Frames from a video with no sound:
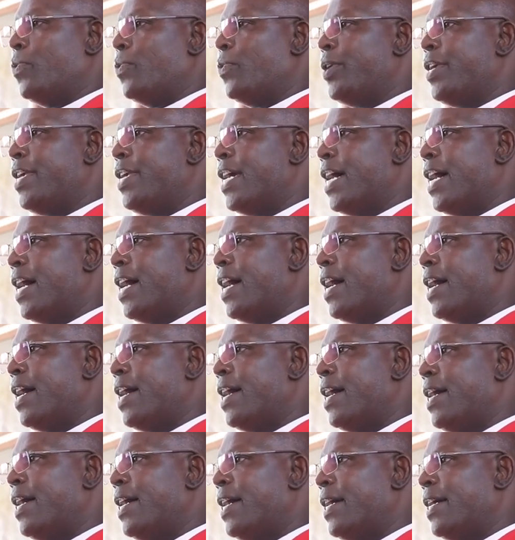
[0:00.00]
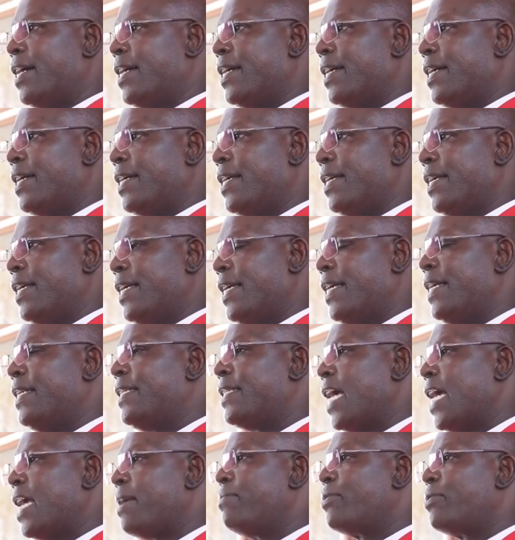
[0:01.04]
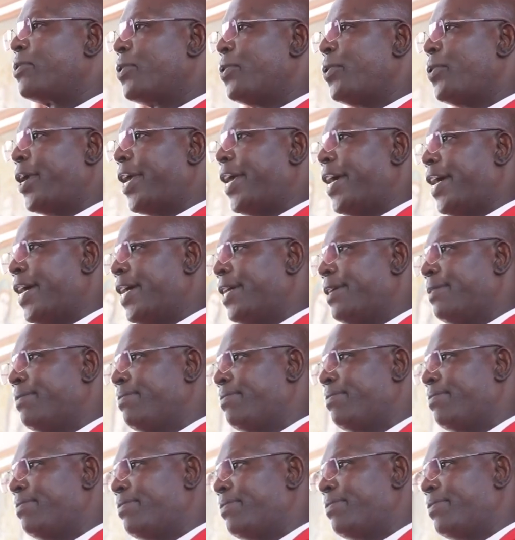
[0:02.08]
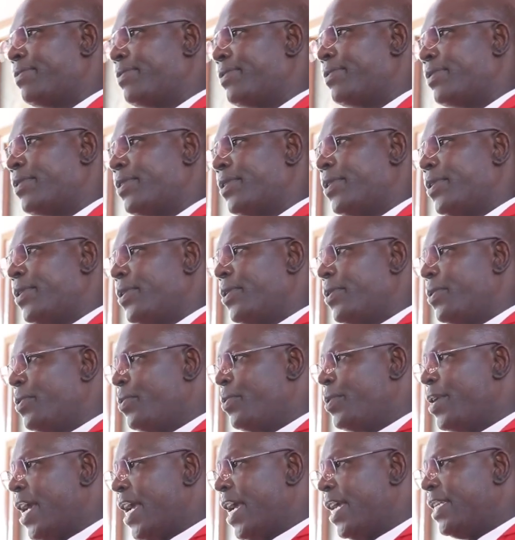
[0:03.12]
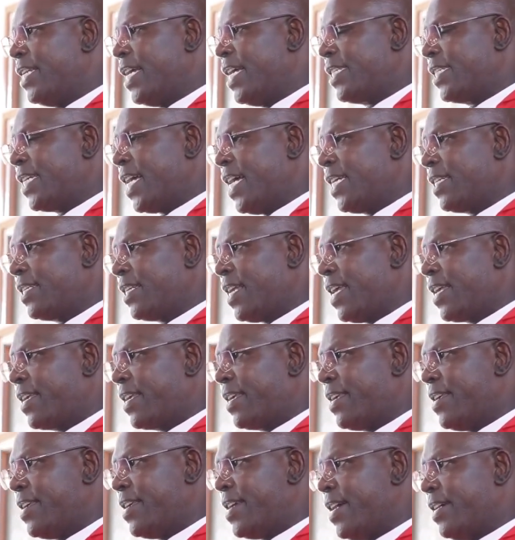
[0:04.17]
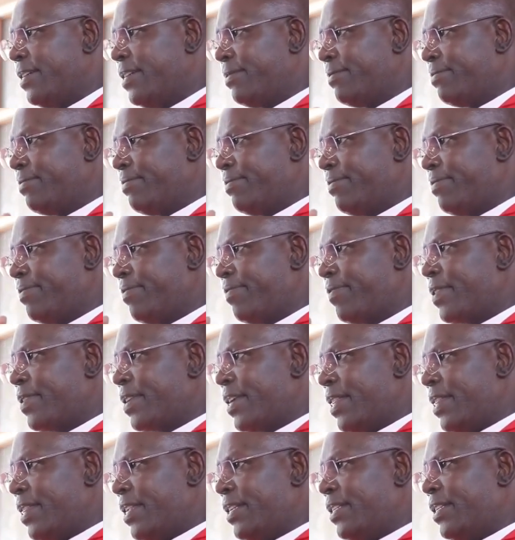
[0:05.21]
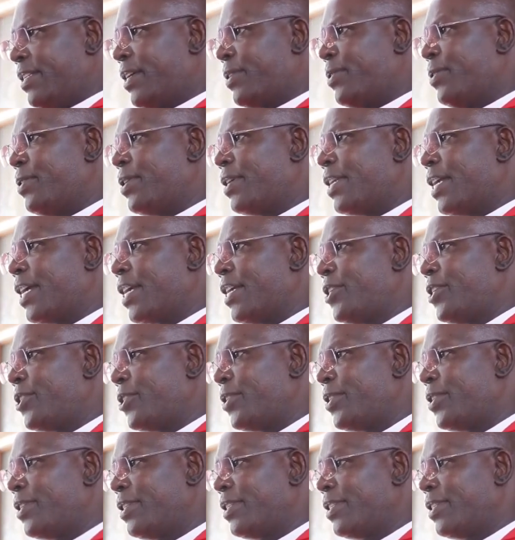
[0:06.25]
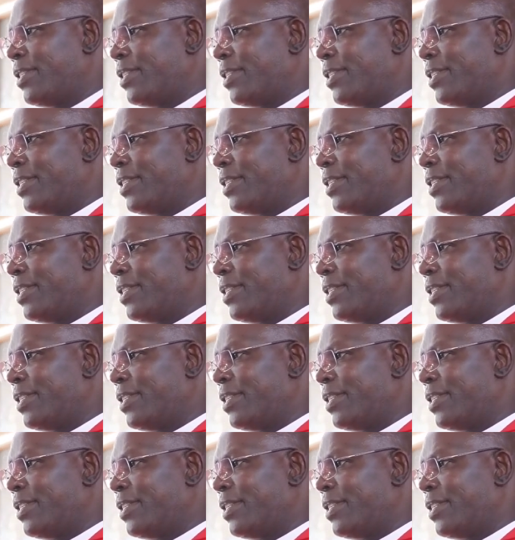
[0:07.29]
We are in times where we are in a church like here. This is the congregation.